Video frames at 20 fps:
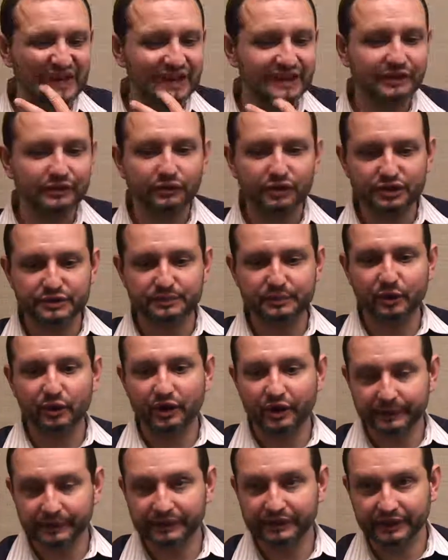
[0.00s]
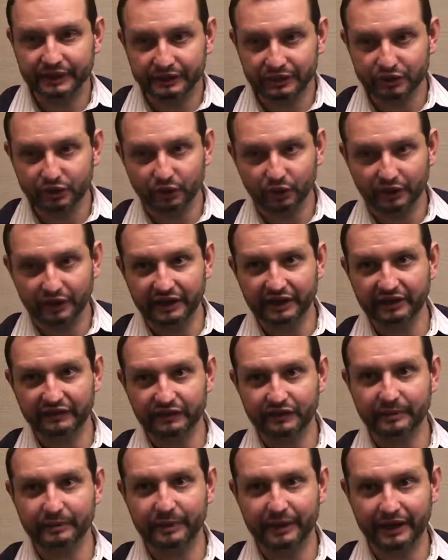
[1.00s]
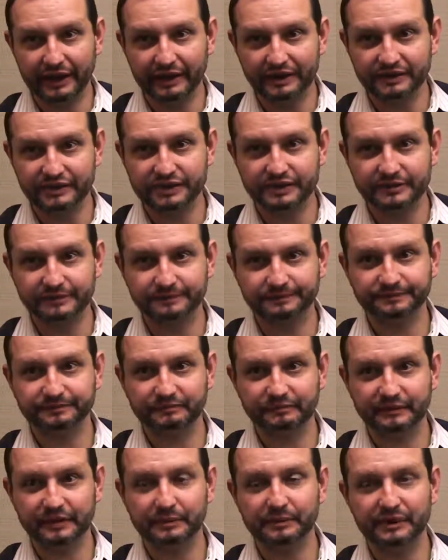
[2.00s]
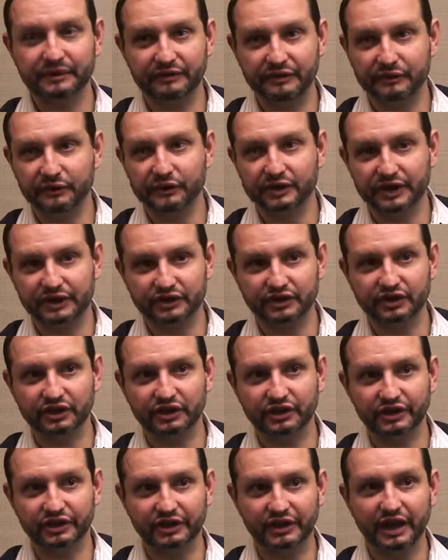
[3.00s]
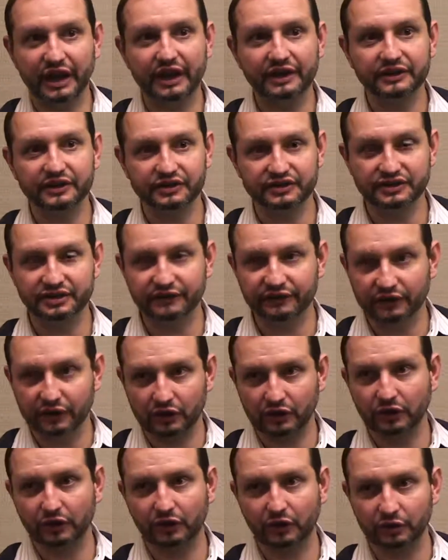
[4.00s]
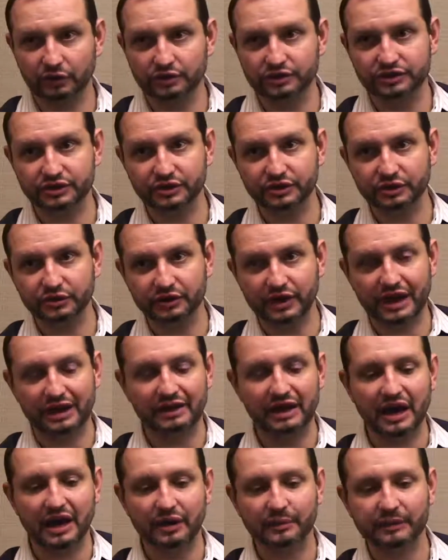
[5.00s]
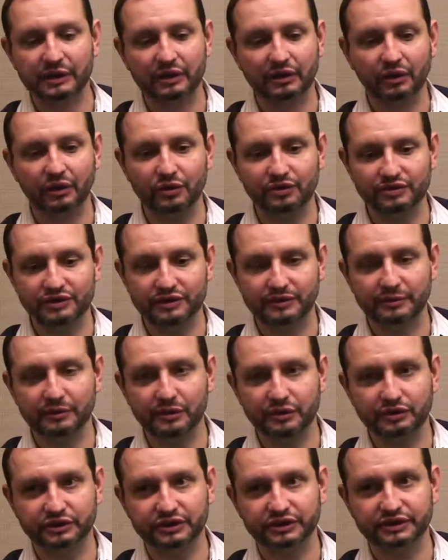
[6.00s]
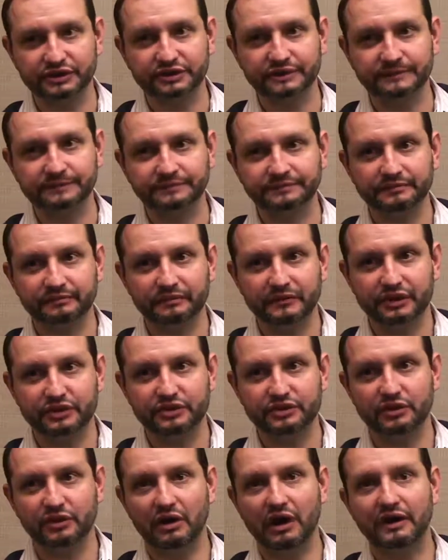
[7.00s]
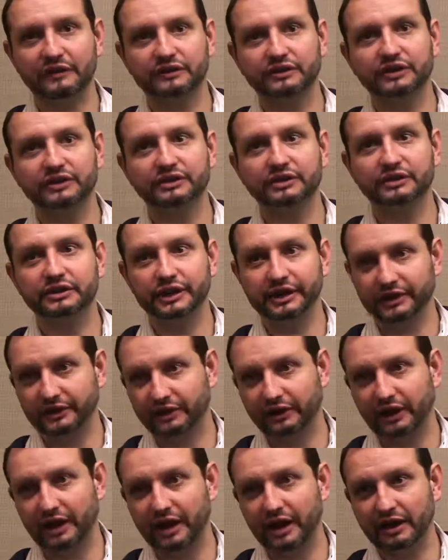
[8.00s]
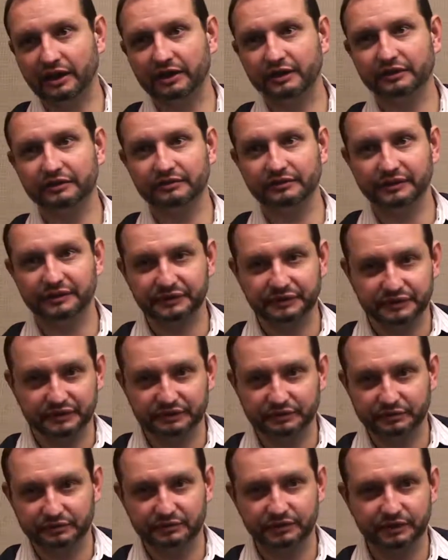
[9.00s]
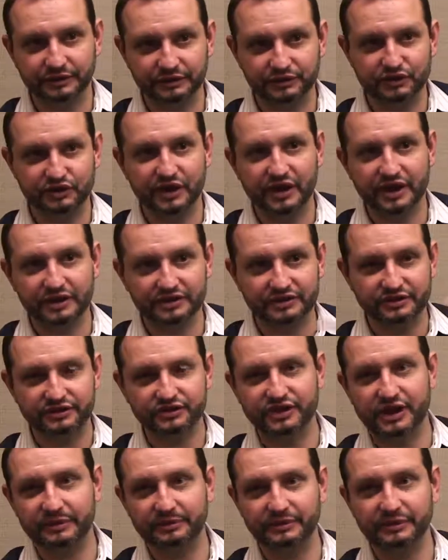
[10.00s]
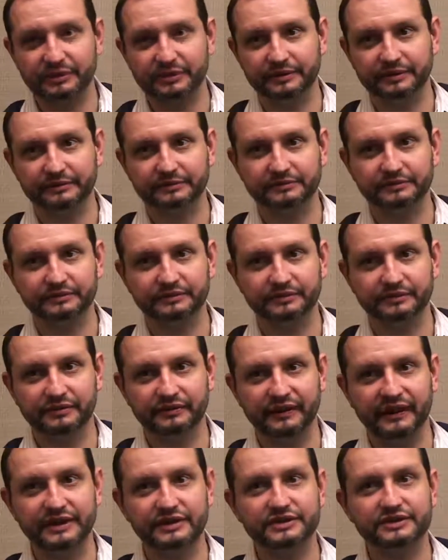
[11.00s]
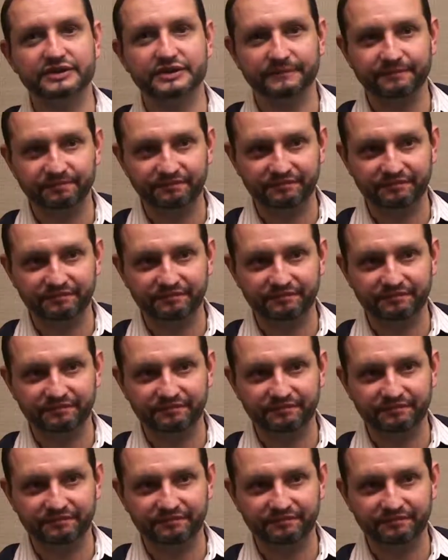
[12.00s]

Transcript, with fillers: it was prohibited to leave the base, but we would actually hide our civil clothes, you know, non-army clothes in the bushes. So after the 10 o'clock, we would, you know, dress, jump the fence,